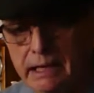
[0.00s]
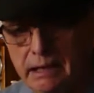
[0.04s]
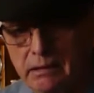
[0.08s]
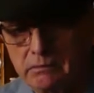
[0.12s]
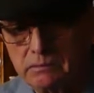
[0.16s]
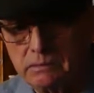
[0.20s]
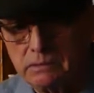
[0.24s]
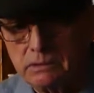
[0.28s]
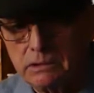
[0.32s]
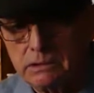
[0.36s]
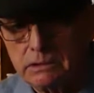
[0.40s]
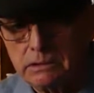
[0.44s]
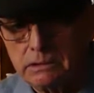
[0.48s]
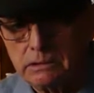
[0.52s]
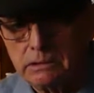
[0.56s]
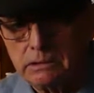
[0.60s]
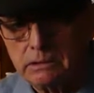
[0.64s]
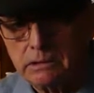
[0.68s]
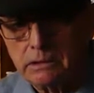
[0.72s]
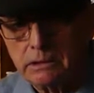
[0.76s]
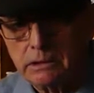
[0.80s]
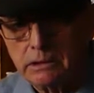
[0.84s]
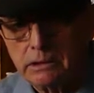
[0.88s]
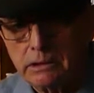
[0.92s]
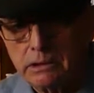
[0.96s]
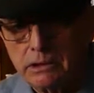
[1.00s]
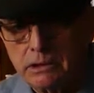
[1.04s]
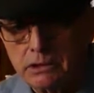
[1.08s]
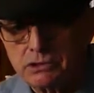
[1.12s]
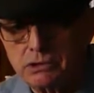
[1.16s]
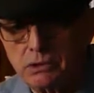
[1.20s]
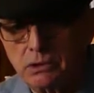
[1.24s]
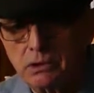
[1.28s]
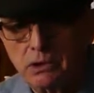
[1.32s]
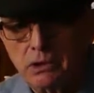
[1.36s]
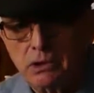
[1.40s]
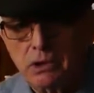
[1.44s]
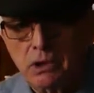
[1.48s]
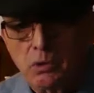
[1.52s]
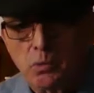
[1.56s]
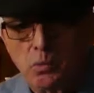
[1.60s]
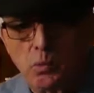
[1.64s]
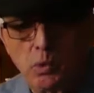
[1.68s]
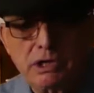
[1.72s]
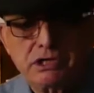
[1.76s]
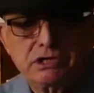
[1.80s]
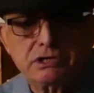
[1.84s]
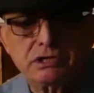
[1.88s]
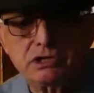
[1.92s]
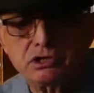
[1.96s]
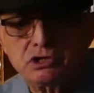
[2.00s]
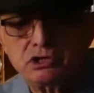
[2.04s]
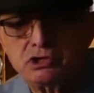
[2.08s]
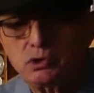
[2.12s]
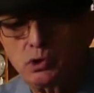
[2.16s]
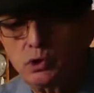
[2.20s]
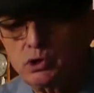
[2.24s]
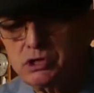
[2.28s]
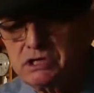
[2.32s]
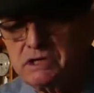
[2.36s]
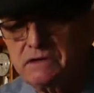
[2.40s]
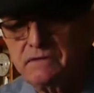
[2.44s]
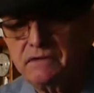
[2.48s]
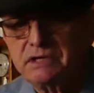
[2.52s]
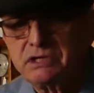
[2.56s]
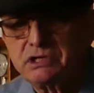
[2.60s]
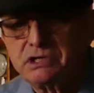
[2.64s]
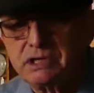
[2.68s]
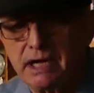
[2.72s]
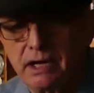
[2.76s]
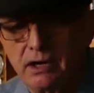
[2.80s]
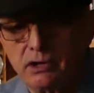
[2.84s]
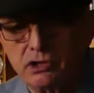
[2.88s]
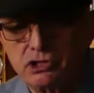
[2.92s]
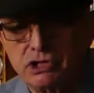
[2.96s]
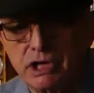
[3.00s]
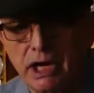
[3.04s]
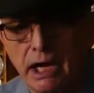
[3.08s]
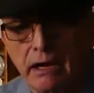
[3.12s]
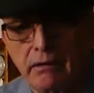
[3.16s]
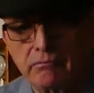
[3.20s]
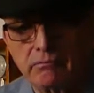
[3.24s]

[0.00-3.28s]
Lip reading: So what's the source of this energy?